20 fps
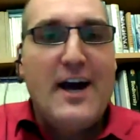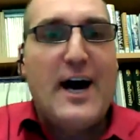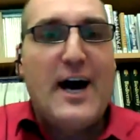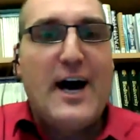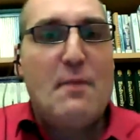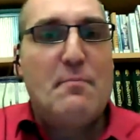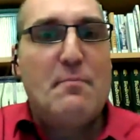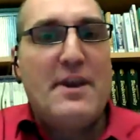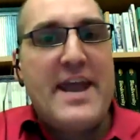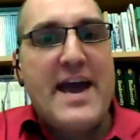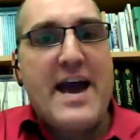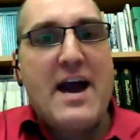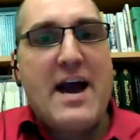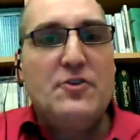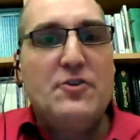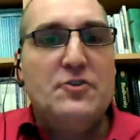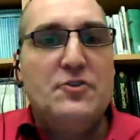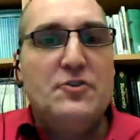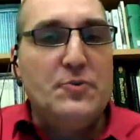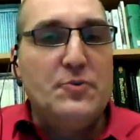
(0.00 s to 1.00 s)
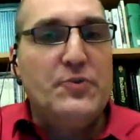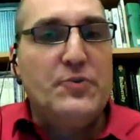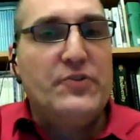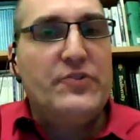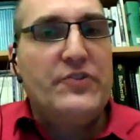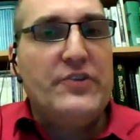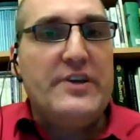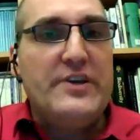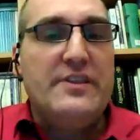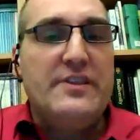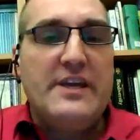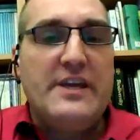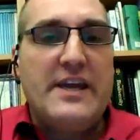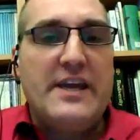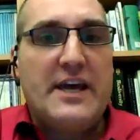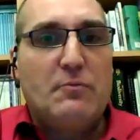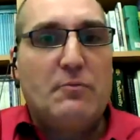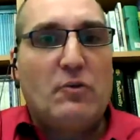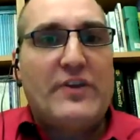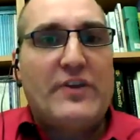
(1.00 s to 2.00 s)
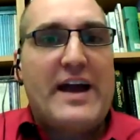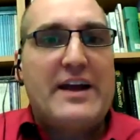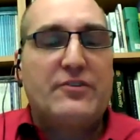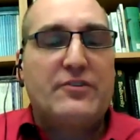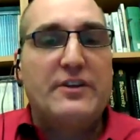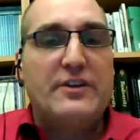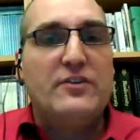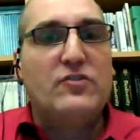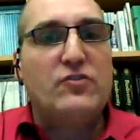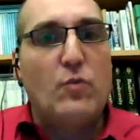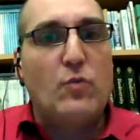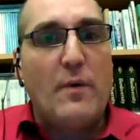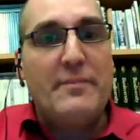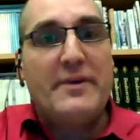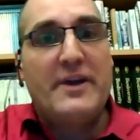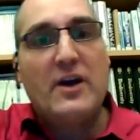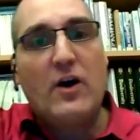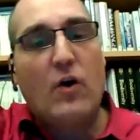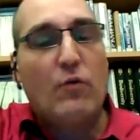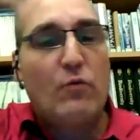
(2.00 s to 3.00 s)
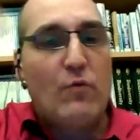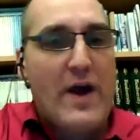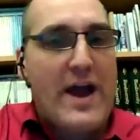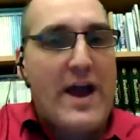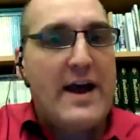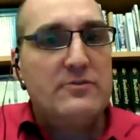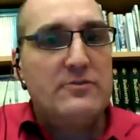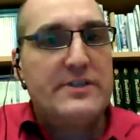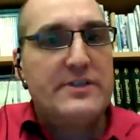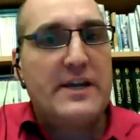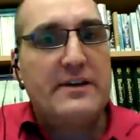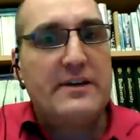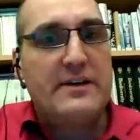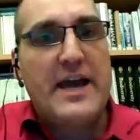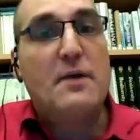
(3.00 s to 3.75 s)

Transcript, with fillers: Uh, but now you see the animals actually swimming around and,